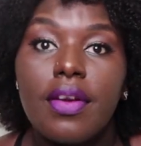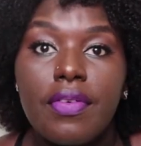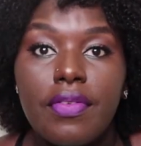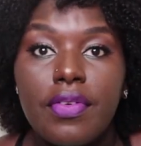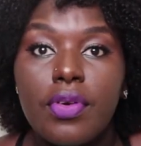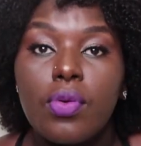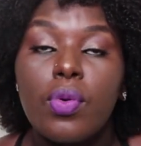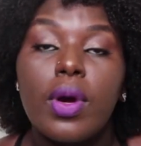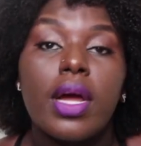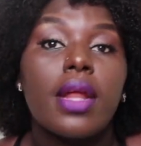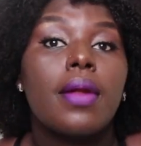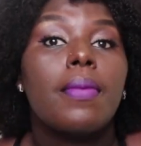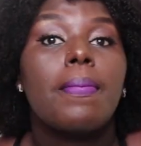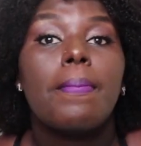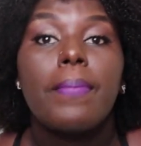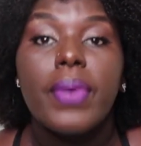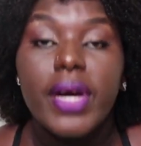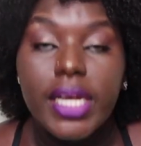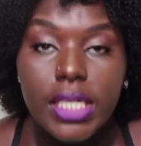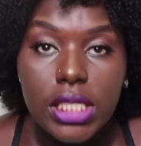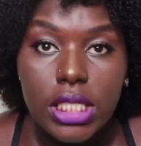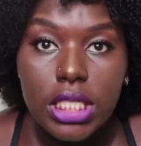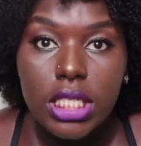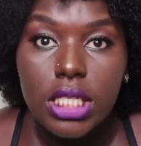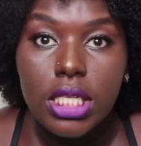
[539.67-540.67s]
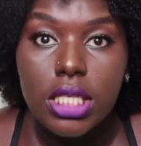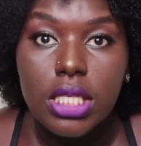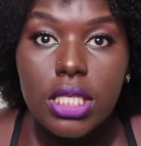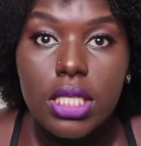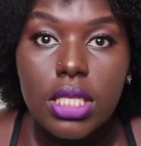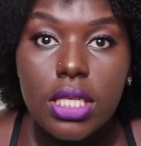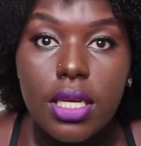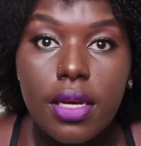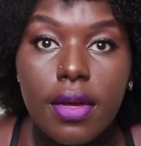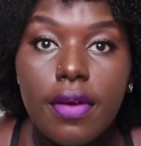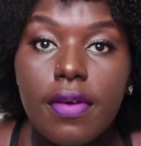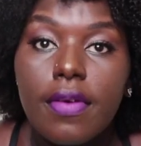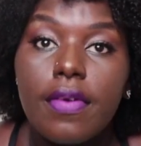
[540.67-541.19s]
everyone
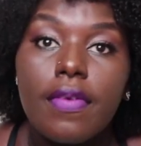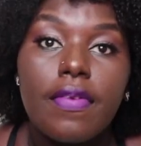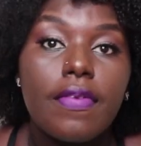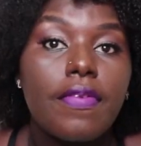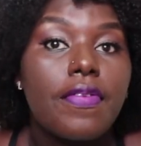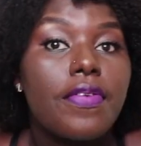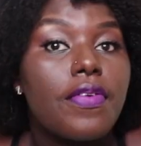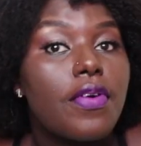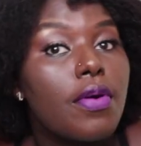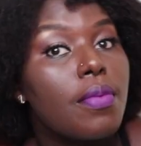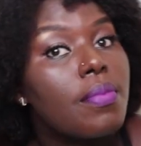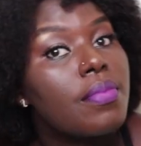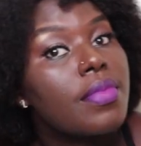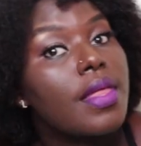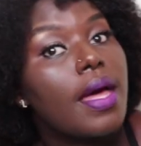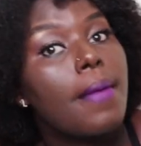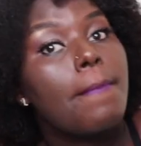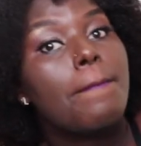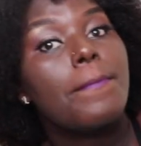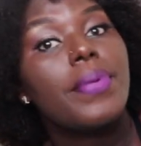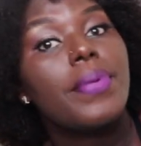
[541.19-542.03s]
parties, from the